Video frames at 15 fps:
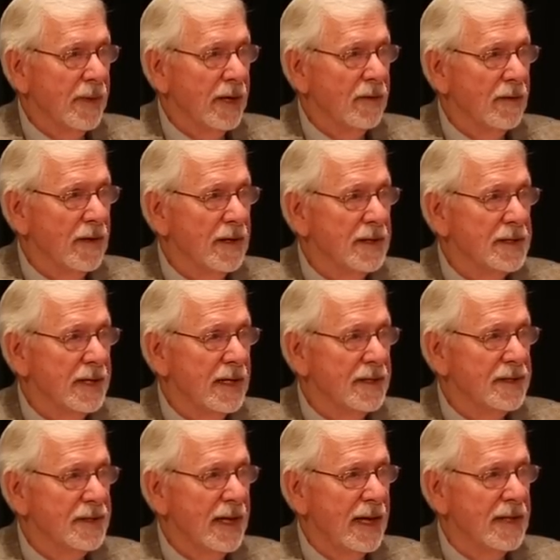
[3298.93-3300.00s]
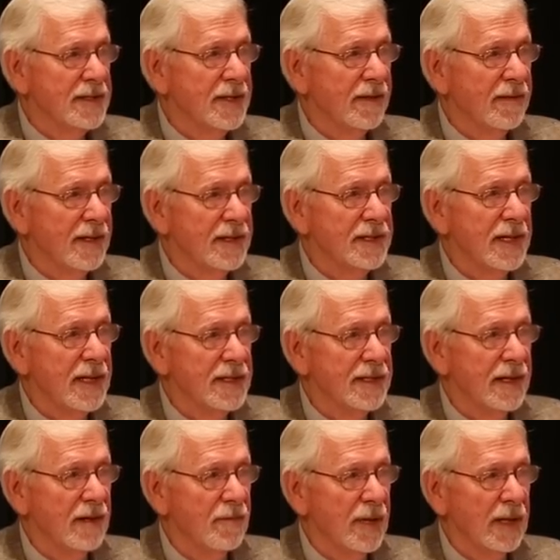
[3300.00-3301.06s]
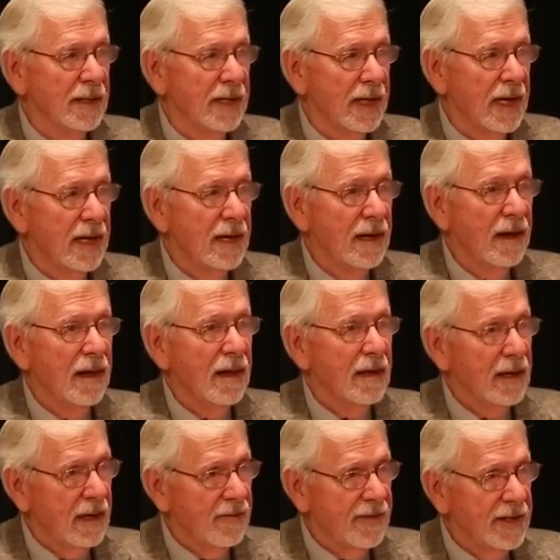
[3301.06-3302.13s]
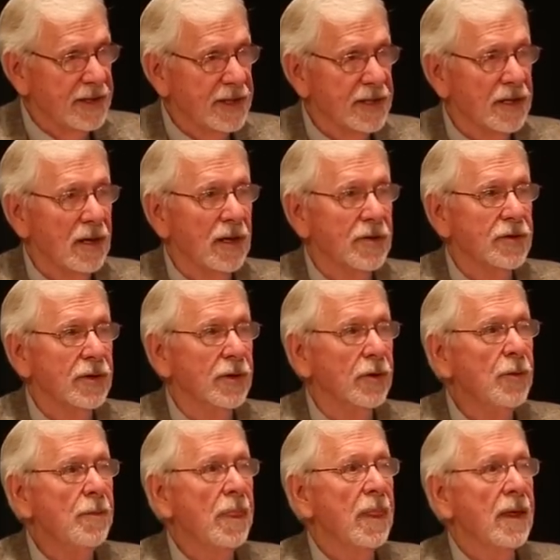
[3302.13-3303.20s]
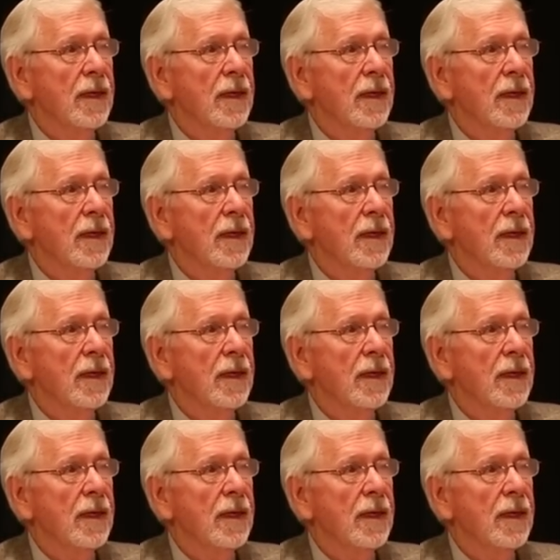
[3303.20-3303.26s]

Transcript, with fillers: because it says that this is an ability if this is all true,